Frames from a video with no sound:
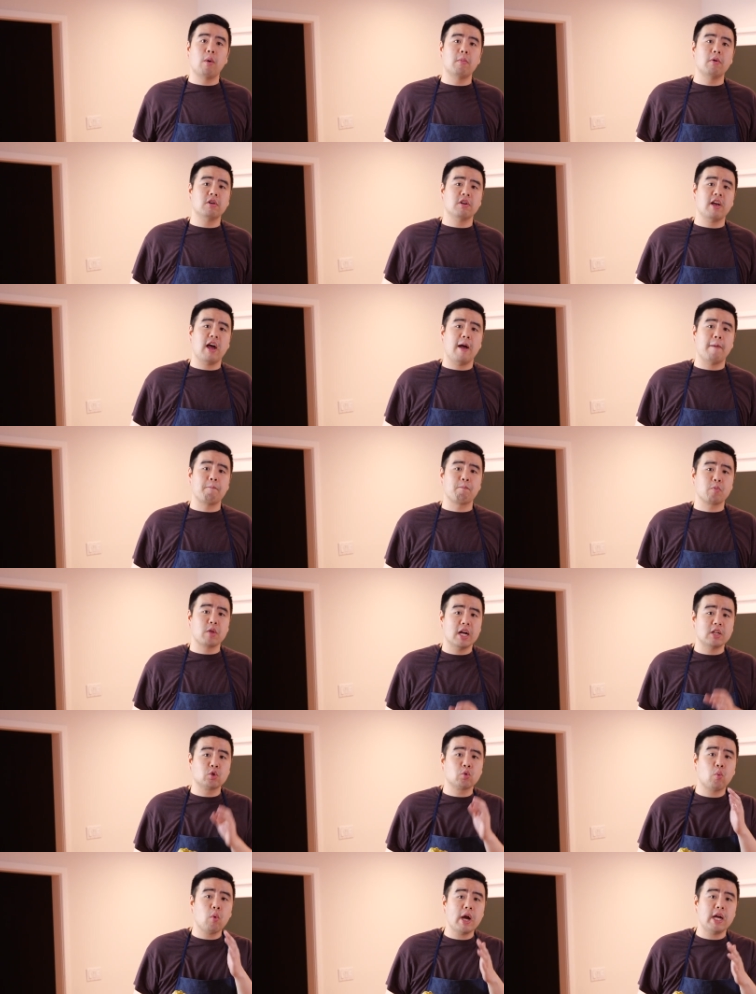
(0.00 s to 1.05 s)
one more time,
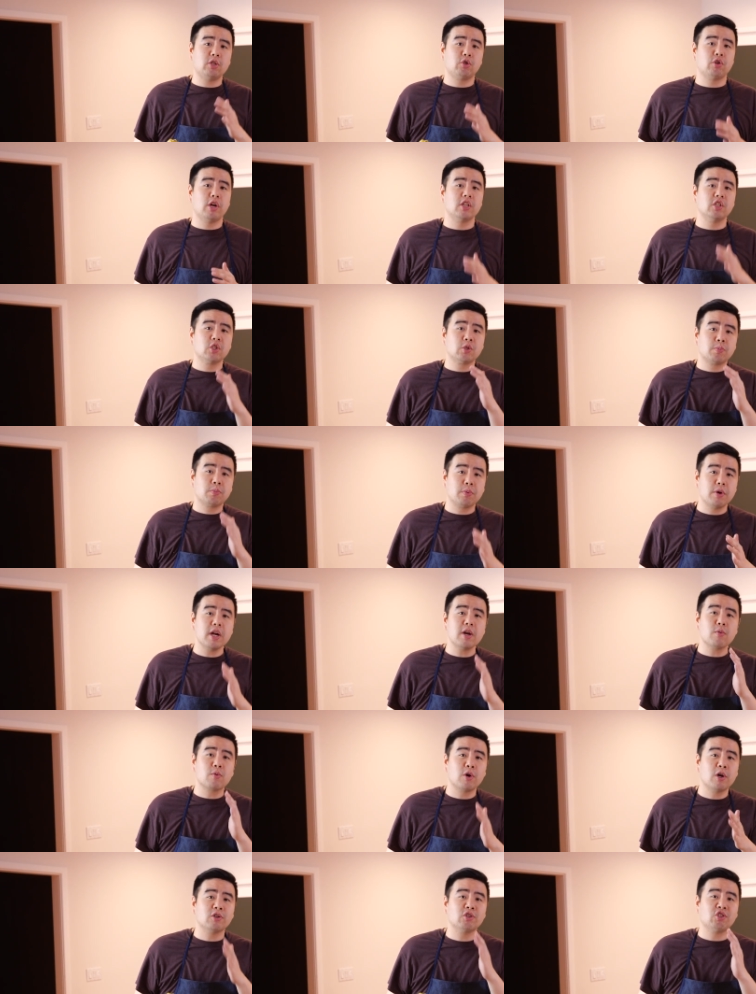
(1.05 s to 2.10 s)
that's Weichuan
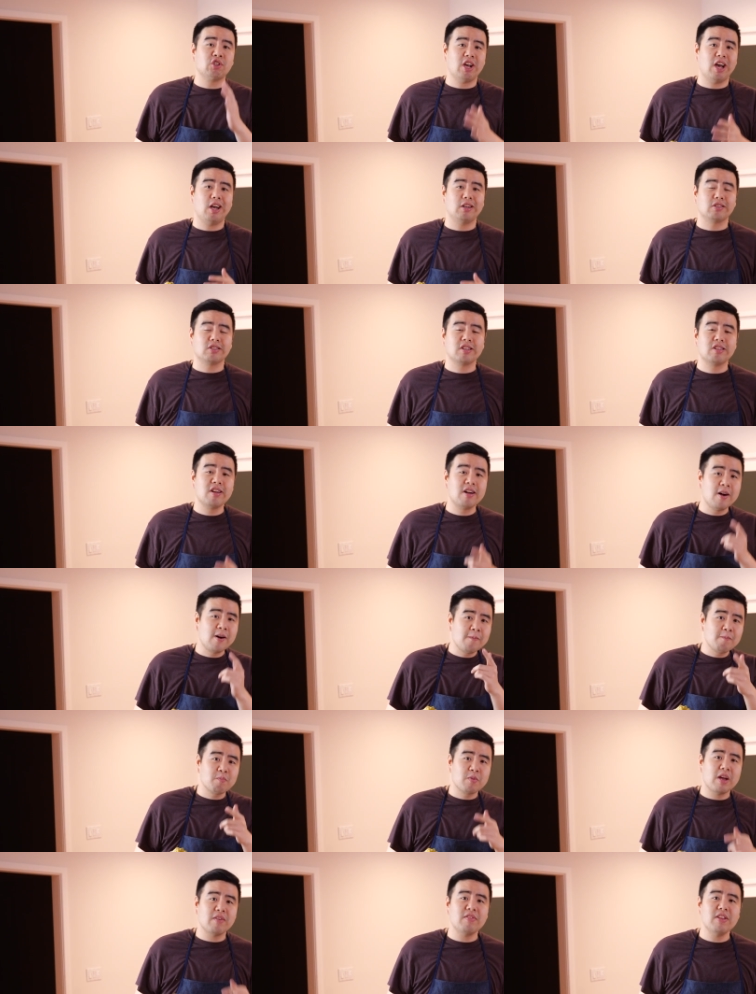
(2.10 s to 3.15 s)
spring roll shells.
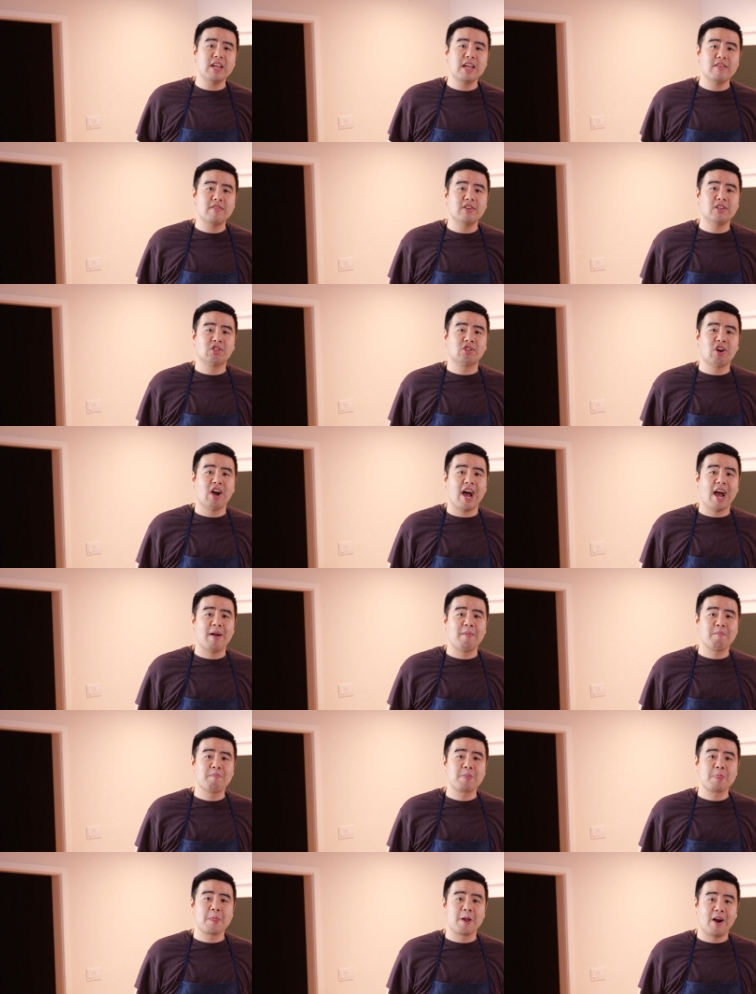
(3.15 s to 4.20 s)
Definitely give it a try.
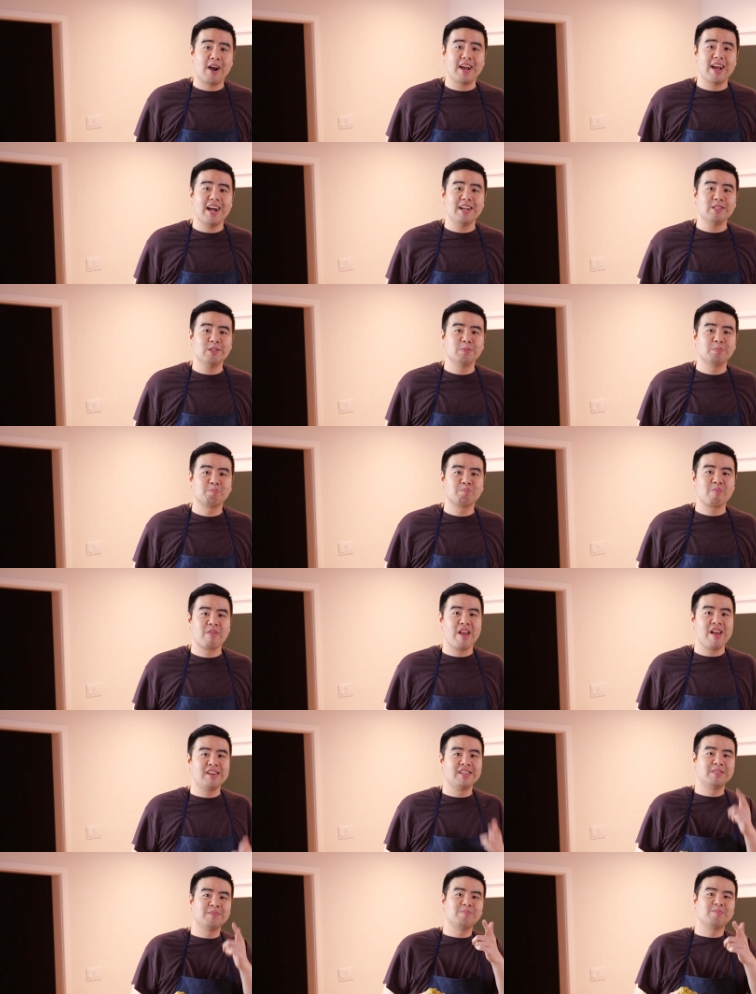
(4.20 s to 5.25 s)
All right, guys?
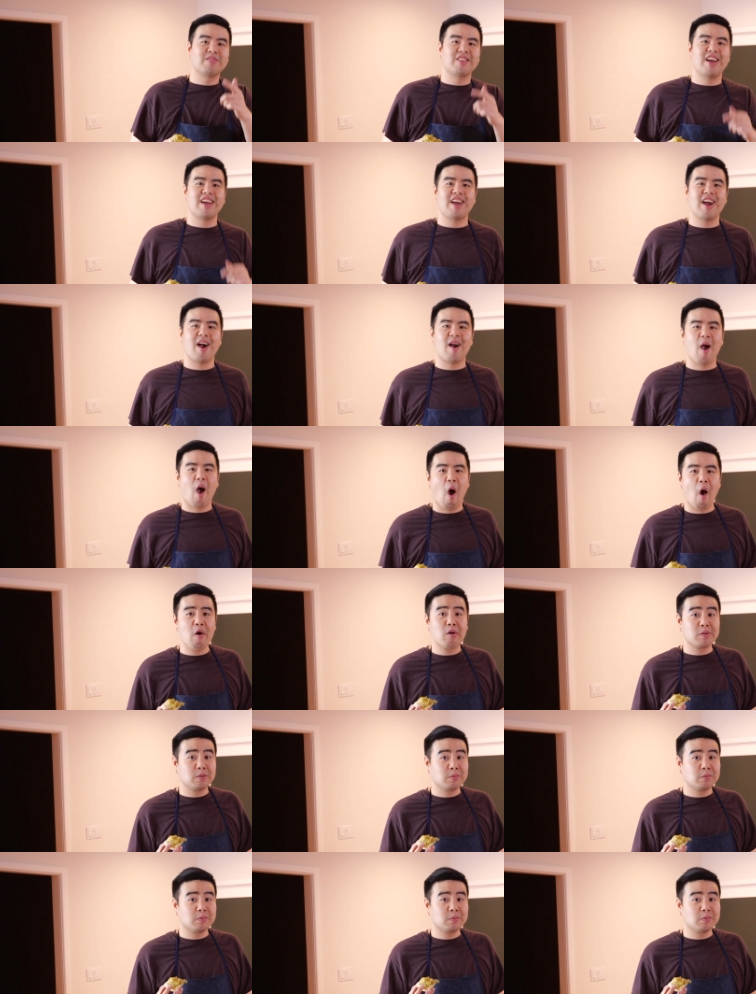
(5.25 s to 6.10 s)
Take care.